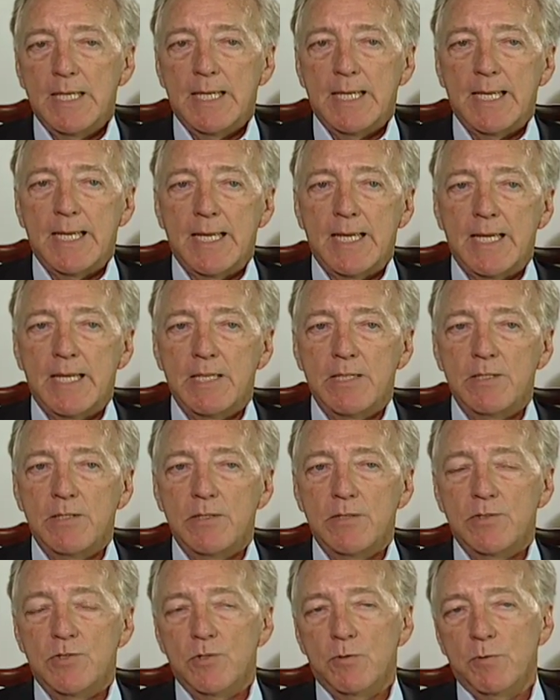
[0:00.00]

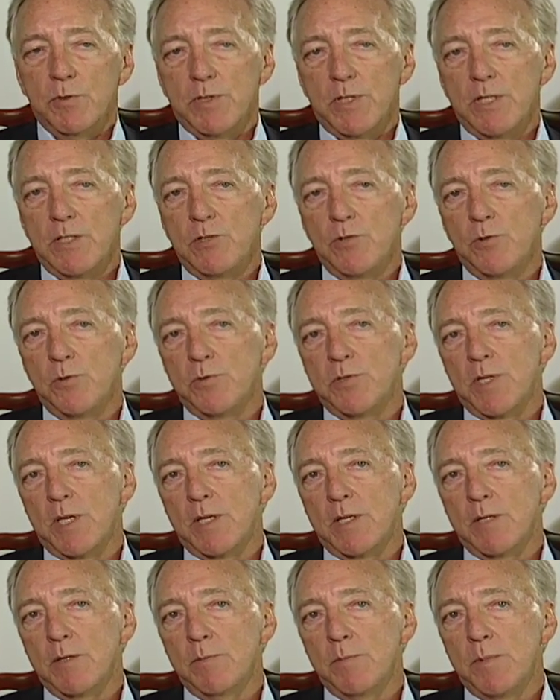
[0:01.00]
And so what they do is they
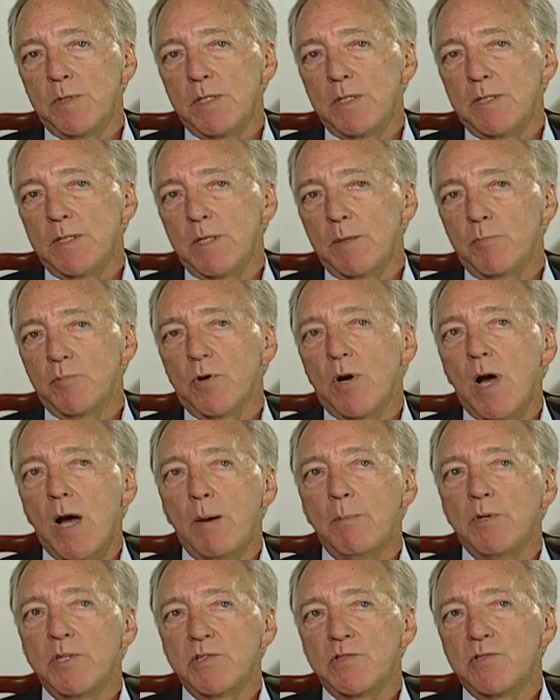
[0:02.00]
come in and they
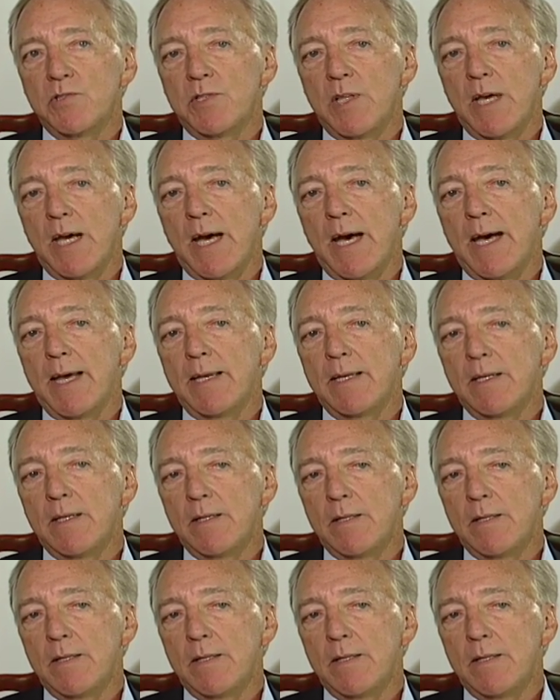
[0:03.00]
promise that